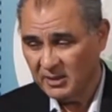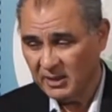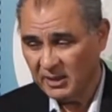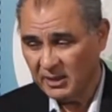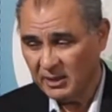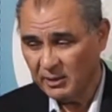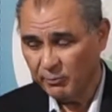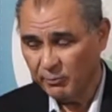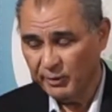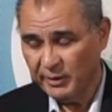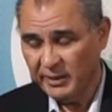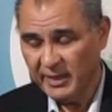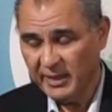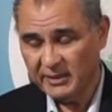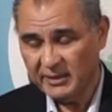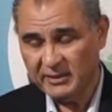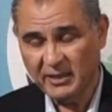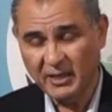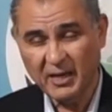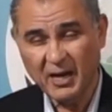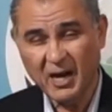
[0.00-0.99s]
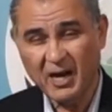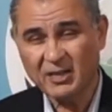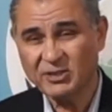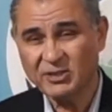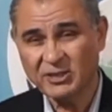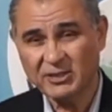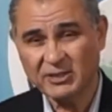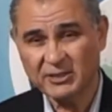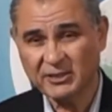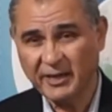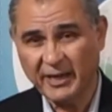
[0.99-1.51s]
Uh, we had the
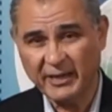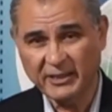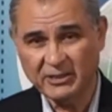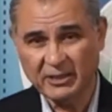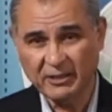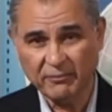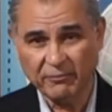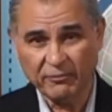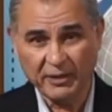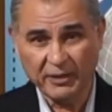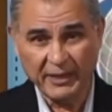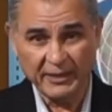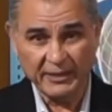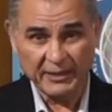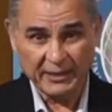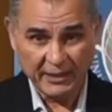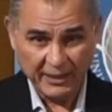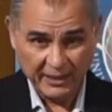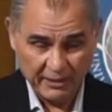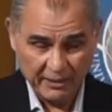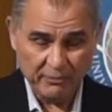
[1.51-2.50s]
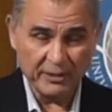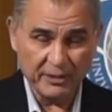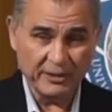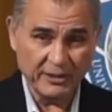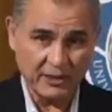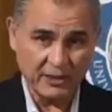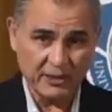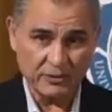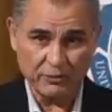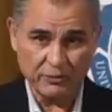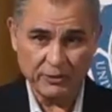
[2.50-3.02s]
largest crankshaft grinder, even
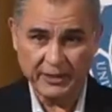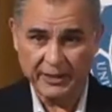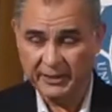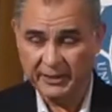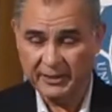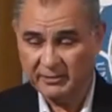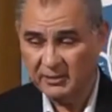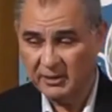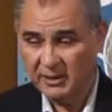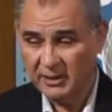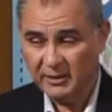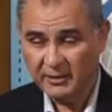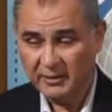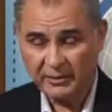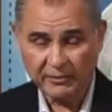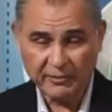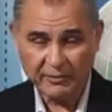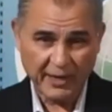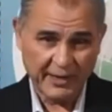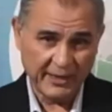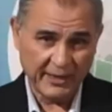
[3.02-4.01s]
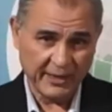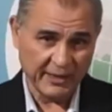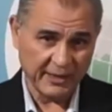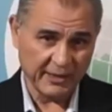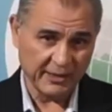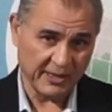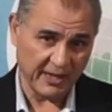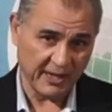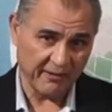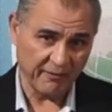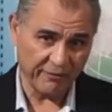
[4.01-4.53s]
till today, grinding
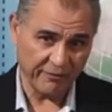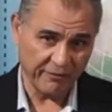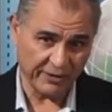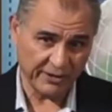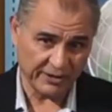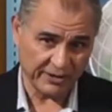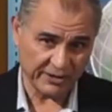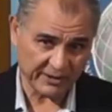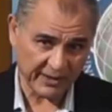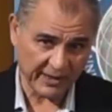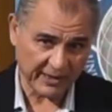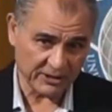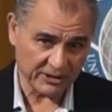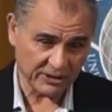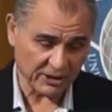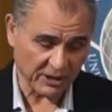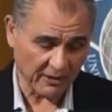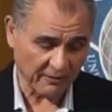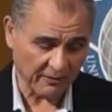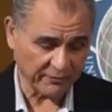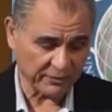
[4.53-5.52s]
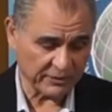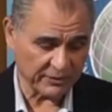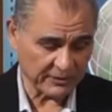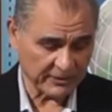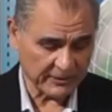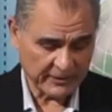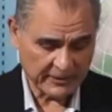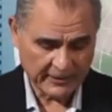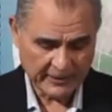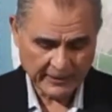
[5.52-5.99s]
ten feet crankshafts.